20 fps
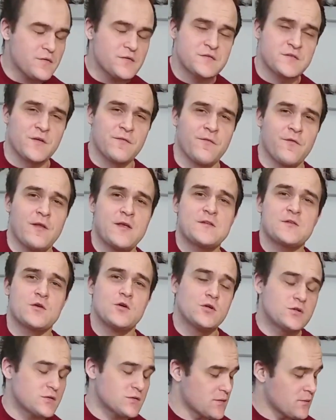So for this
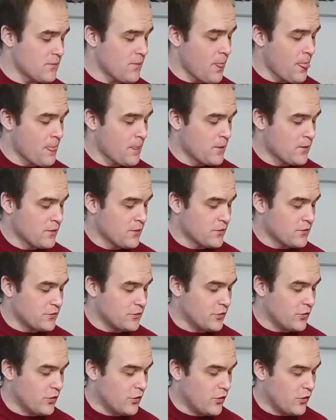chord,
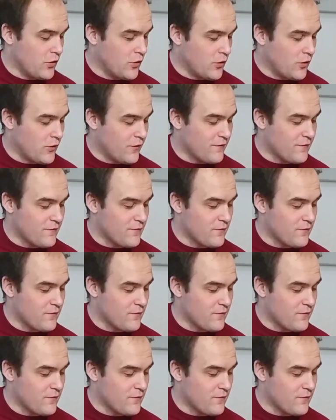your